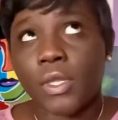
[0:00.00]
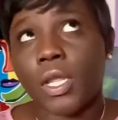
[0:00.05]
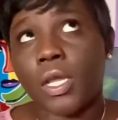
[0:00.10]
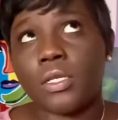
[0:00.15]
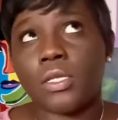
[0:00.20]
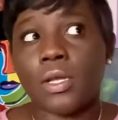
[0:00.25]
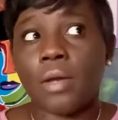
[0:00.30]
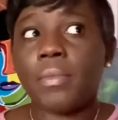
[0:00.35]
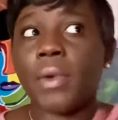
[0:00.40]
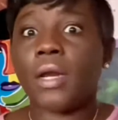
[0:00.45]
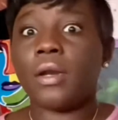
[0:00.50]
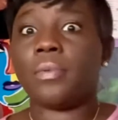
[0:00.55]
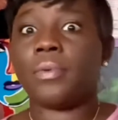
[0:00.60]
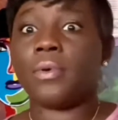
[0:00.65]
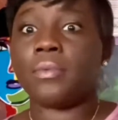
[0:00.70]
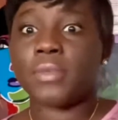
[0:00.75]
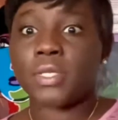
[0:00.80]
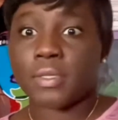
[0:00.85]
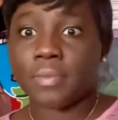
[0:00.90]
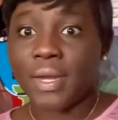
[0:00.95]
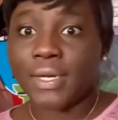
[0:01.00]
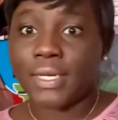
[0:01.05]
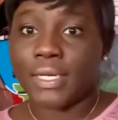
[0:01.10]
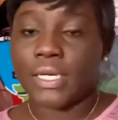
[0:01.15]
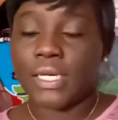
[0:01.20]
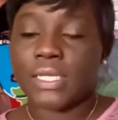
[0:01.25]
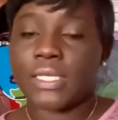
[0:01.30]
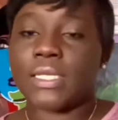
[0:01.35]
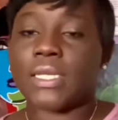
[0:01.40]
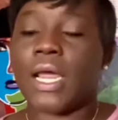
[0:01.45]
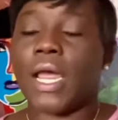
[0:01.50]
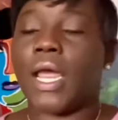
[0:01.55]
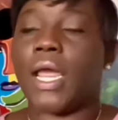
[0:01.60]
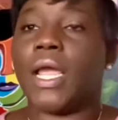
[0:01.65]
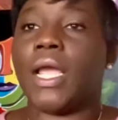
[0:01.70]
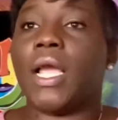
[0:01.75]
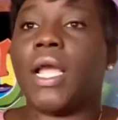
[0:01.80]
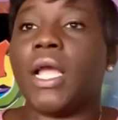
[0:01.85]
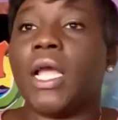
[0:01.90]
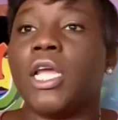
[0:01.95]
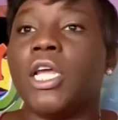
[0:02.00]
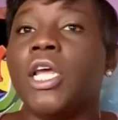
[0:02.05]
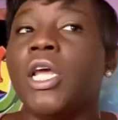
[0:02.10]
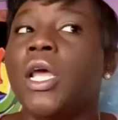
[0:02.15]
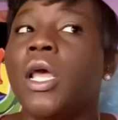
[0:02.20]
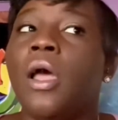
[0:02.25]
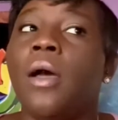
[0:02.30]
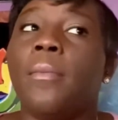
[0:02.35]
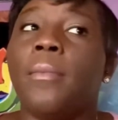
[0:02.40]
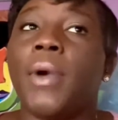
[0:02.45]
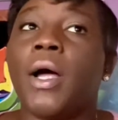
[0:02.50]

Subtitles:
So I made an appointment to my dentist, and my